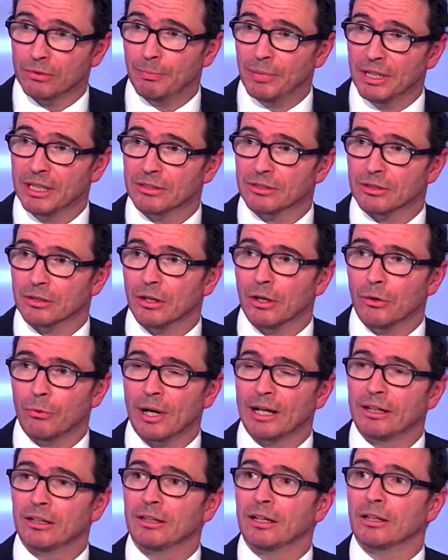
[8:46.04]
picture
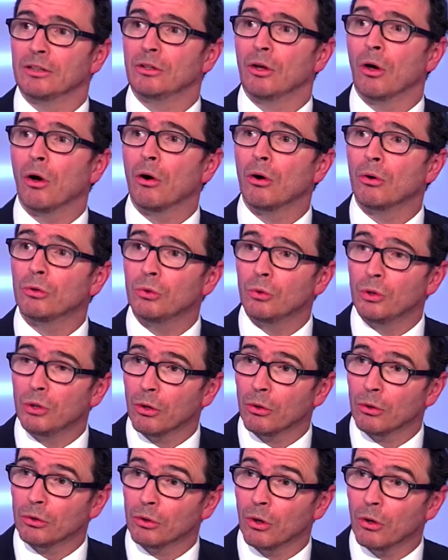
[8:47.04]
rather than on,
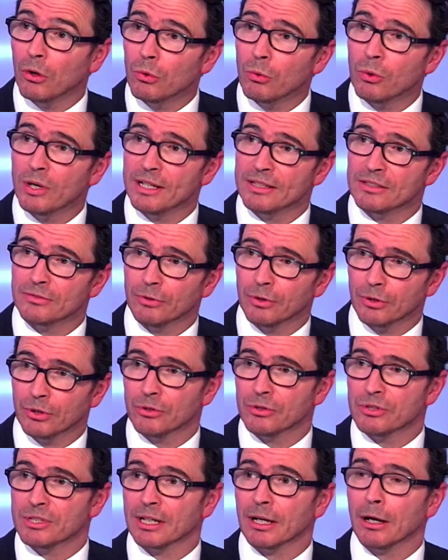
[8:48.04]
on always
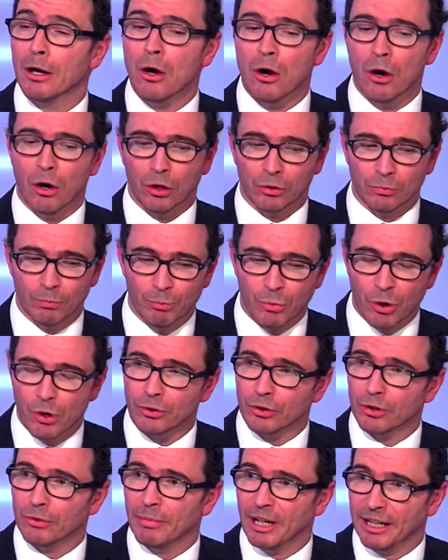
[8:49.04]
focusing on
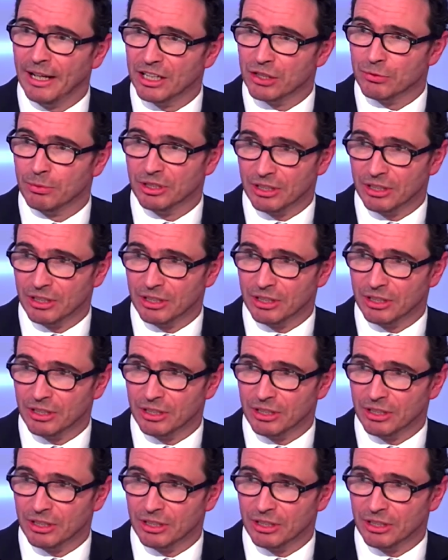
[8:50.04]
border management